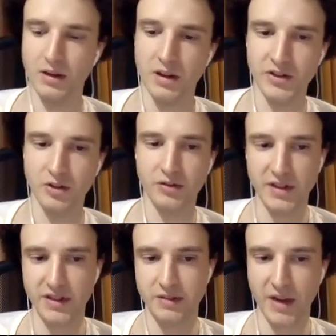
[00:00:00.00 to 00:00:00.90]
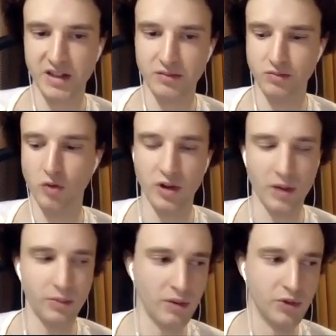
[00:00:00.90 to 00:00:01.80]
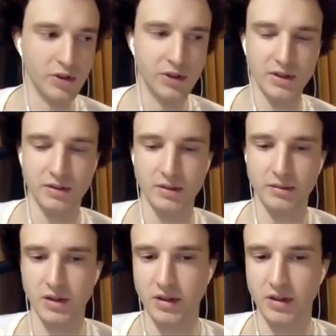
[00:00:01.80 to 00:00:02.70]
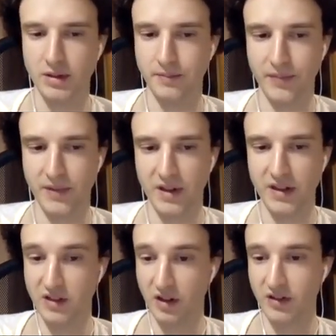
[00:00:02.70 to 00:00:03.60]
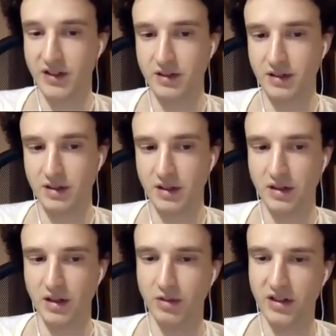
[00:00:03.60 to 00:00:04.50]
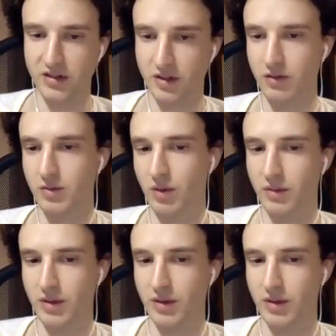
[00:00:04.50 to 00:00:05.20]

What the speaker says: And so if this maximum overlap number is constant, then we can solve the problem in